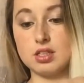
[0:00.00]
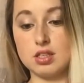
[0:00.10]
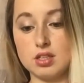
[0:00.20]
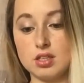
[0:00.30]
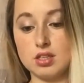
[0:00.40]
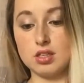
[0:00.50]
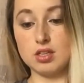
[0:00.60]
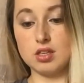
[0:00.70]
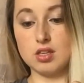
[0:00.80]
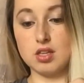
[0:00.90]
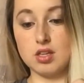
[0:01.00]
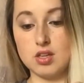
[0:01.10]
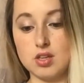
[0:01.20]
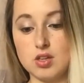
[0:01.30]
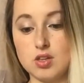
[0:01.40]

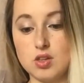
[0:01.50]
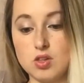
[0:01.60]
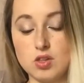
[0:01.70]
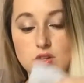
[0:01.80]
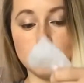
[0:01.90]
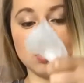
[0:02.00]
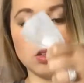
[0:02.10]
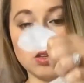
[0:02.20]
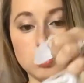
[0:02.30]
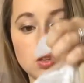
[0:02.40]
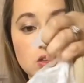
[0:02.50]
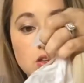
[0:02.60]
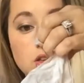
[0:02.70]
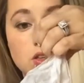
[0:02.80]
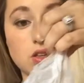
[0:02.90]

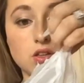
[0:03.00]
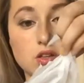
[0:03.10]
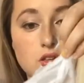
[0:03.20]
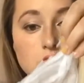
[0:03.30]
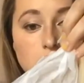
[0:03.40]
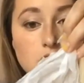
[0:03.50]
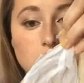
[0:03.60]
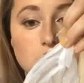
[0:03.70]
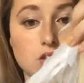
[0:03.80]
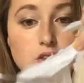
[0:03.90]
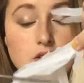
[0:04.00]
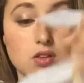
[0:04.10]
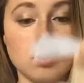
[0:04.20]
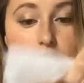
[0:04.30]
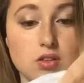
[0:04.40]

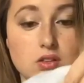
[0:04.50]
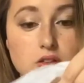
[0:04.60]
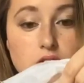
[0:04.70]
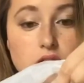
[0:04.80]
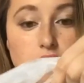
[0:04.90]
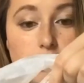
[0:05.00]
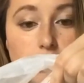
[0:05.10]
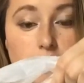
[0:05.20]
Nobody speaks.